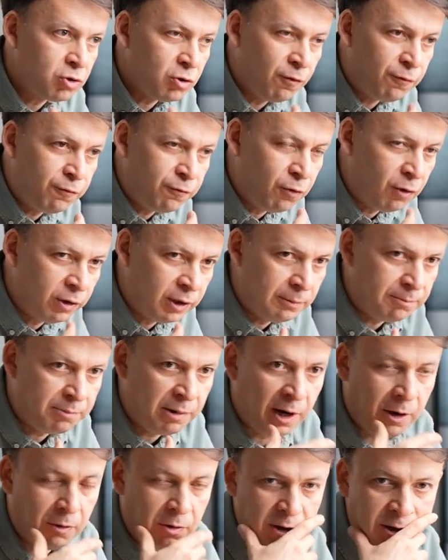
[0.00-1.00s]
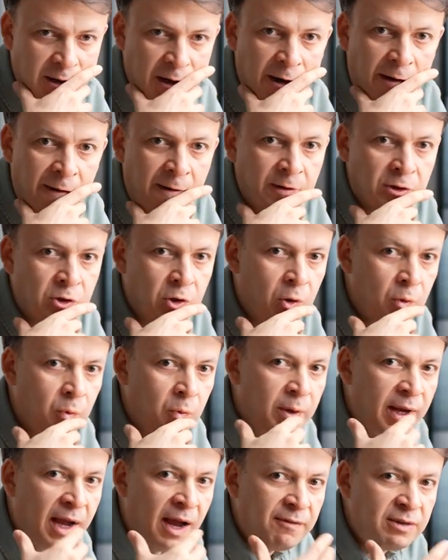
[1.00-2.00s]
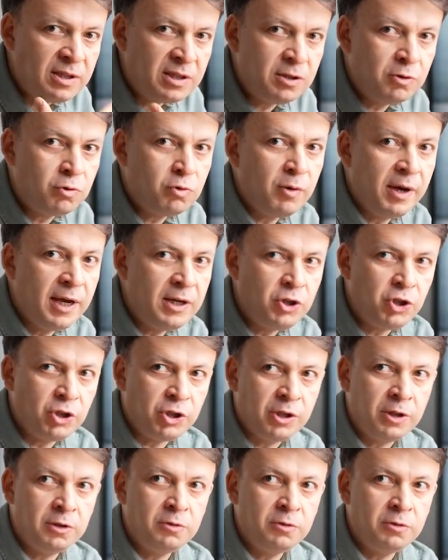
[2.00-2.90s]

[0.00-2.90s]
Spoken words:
of foreign powers. So we have a situation